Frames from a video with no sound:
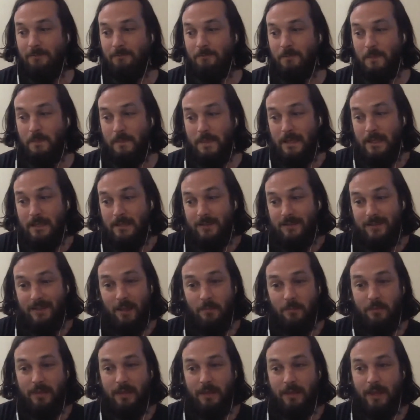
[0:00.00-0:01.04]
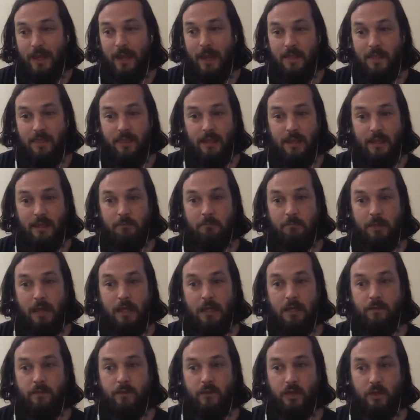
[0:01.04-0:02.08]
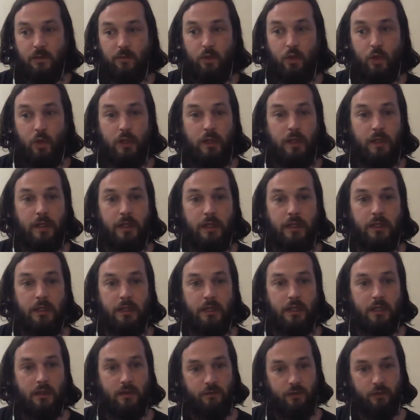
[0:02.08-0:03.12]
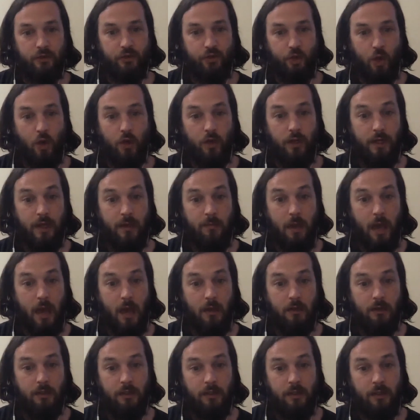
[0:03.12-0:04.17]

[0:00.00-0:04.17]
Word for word: it's something that I think many of the community feel strongly about.